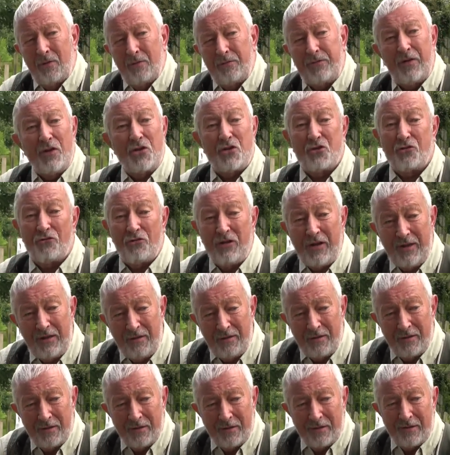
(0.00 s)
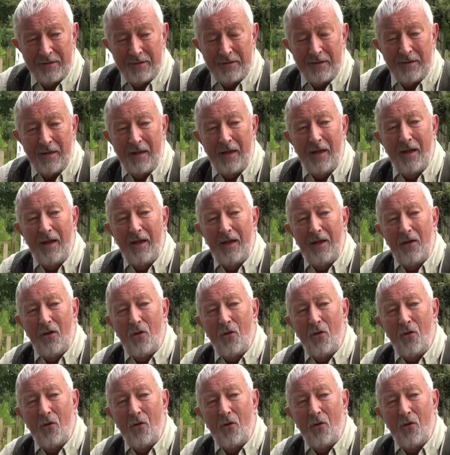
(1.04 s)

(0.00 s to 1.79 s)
fishery uh,